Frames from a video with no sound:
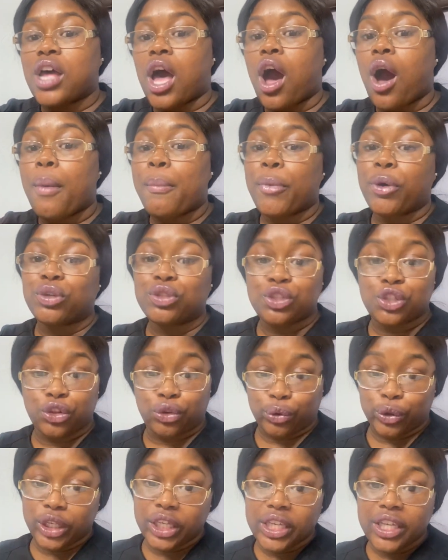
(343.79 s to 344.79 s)
almost
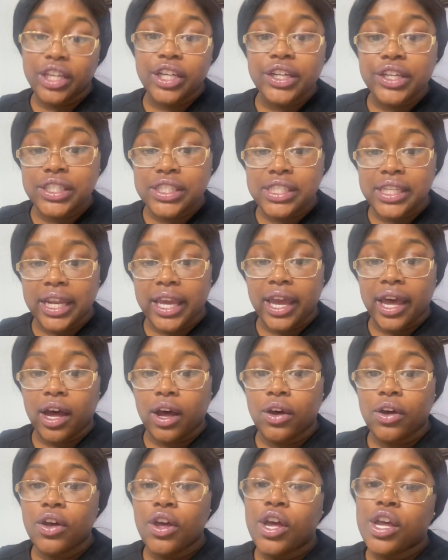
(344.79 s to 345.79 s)
3 years
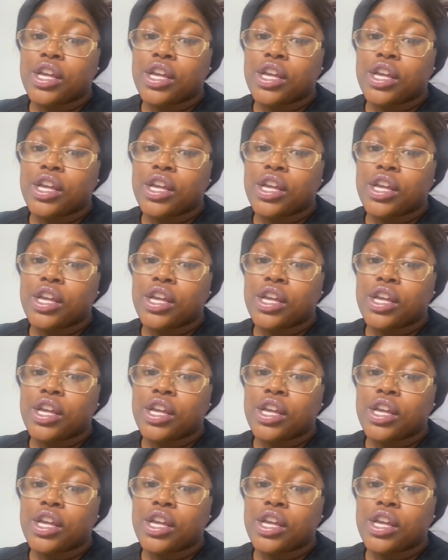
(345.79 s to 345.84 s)
now.